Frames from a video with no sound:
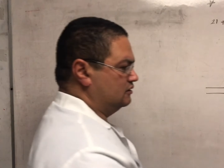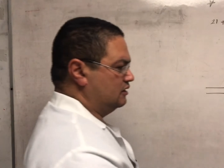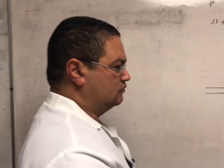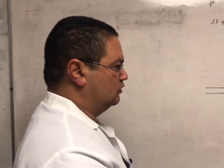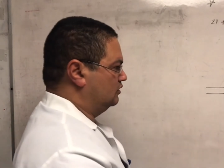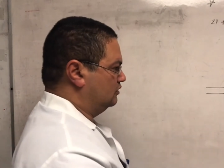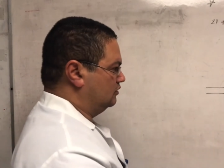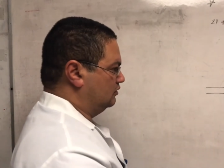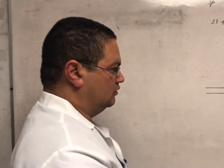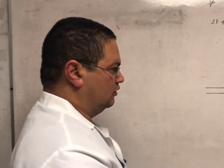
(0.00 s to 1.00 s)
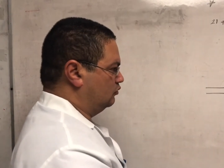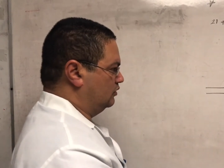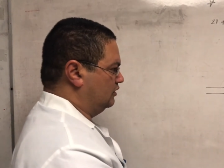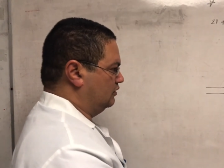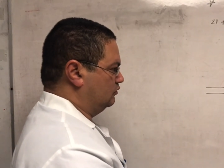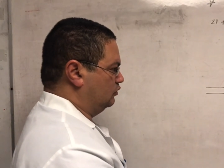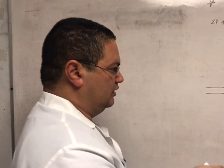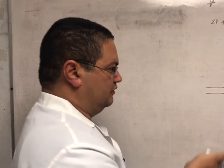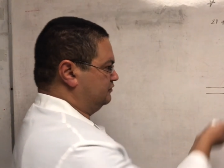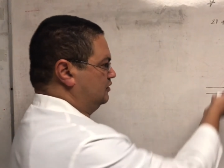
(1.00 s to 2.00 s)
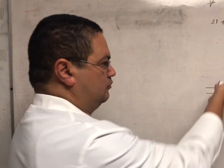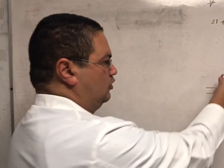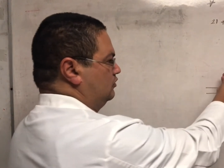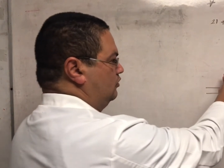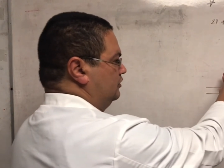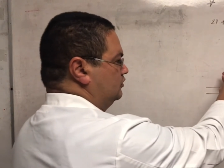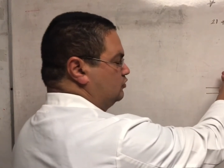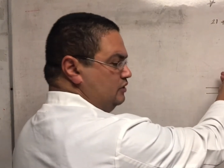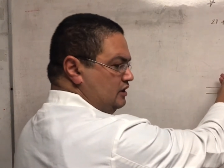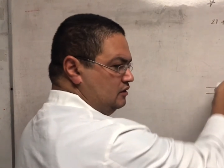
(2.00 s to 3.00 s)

it will lift the ball only to here,